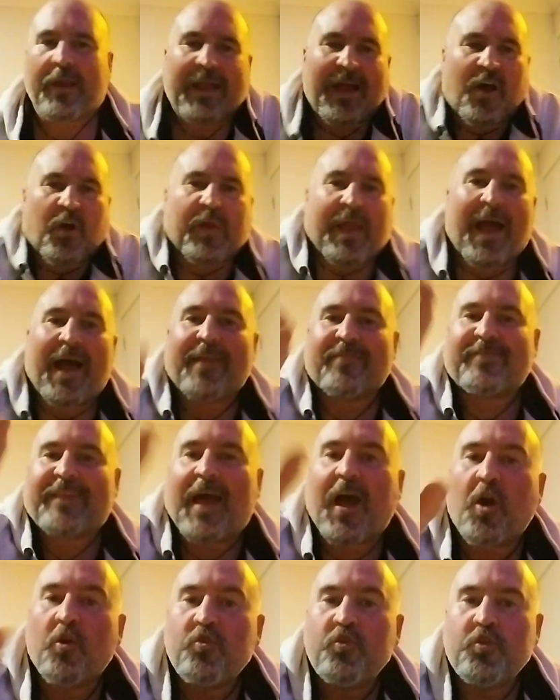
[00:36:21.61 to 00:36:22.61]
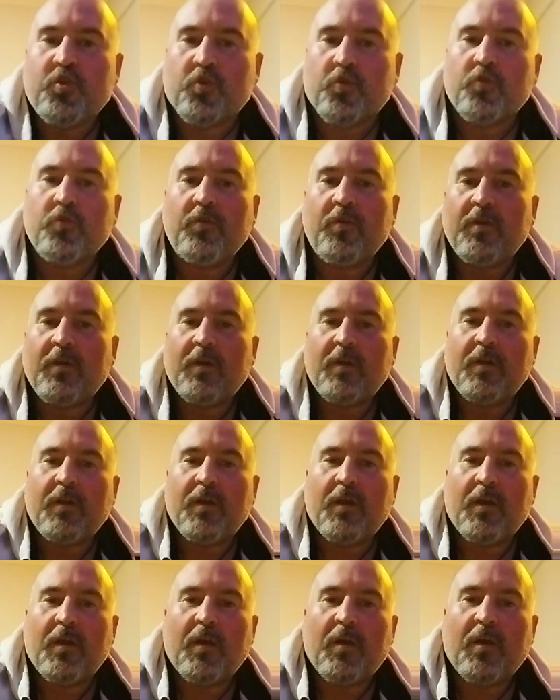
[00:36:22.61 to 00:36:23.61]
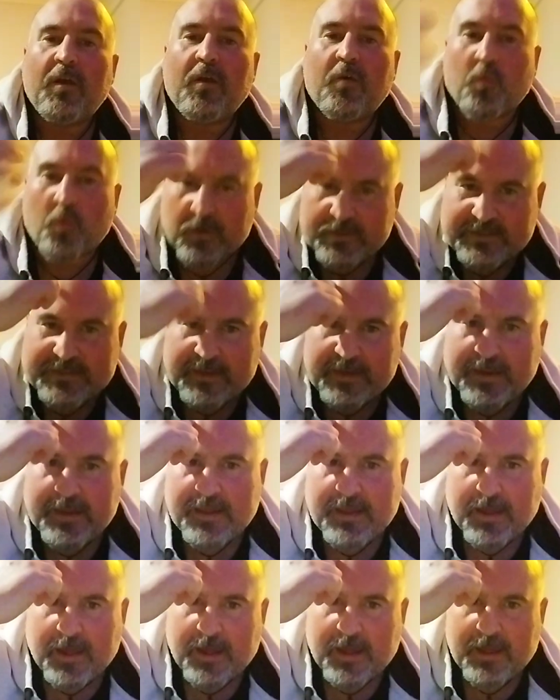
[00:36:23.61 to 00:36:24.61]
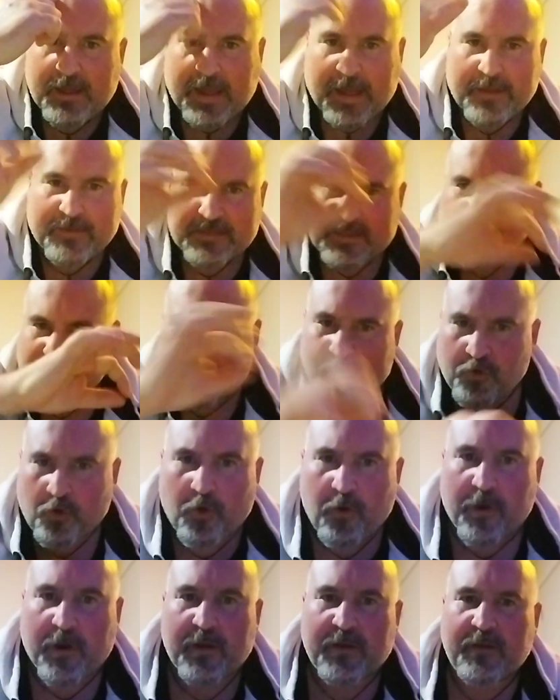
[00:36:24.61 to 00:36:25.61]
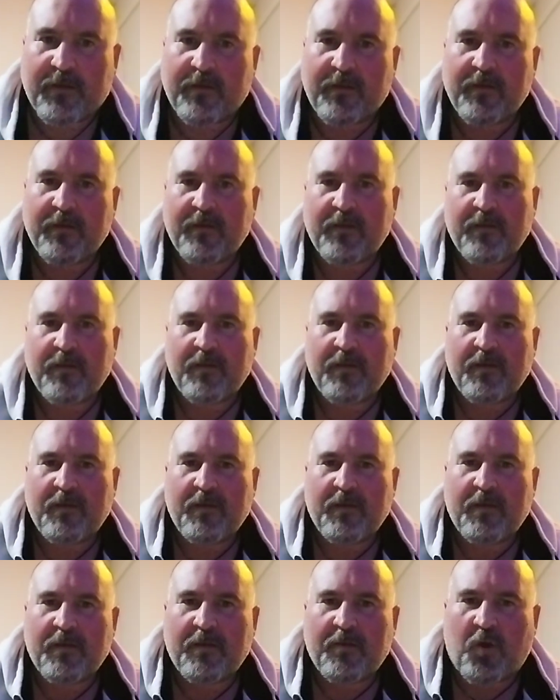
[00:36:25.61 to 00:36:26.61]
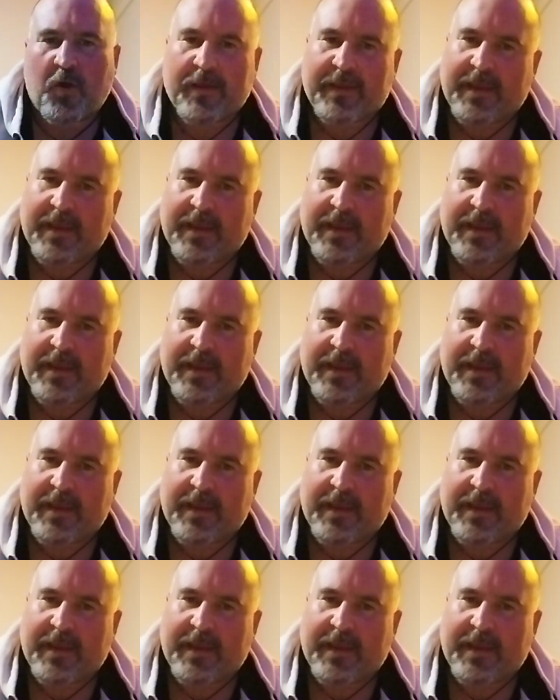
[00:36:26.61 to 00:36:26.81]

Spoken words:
I can't tell you what's in here unless I draw it. I